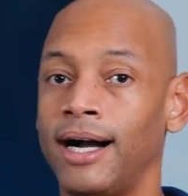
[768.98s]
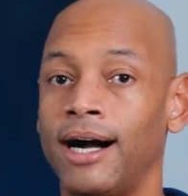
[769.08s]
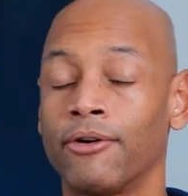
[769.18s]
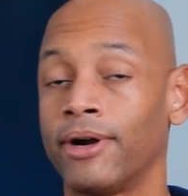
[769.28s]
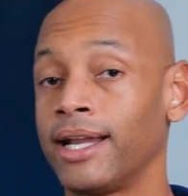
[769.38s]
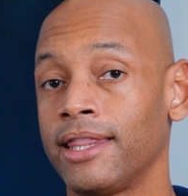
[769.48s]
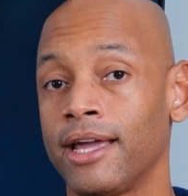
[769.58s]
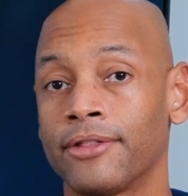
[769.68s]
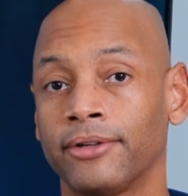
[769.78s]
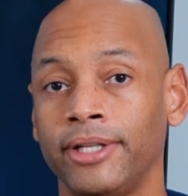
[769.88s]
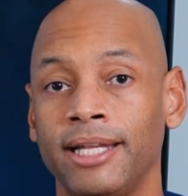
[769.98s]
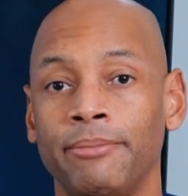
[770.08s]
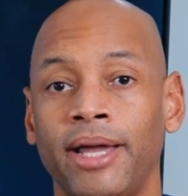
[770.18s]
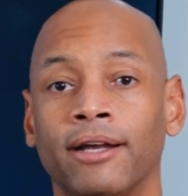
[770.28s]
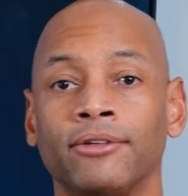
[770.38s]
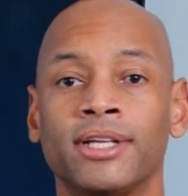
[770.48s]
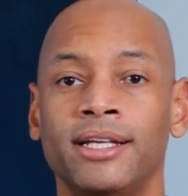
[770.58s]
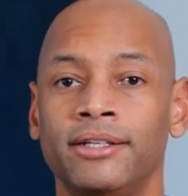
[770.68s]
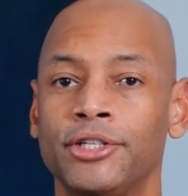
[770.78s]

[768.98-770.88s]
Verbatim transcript: uh, or any of the other leading panels,